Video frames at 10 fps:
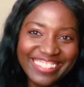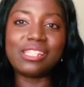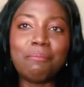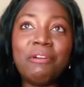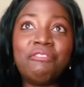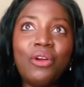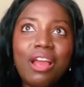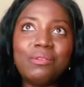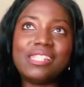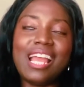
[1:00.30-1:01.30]
Before
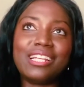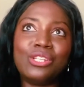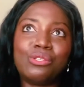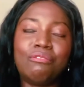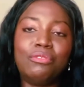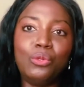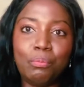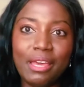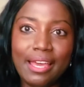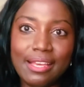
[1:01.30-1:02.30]
I was diagnosed with
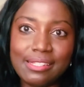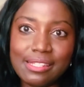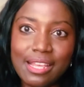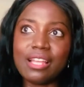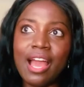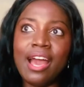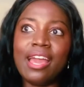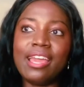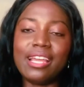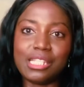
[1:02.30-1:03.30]
lupus,
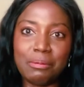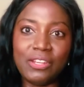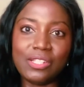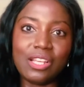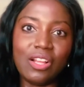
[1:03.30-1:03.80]
I experienced a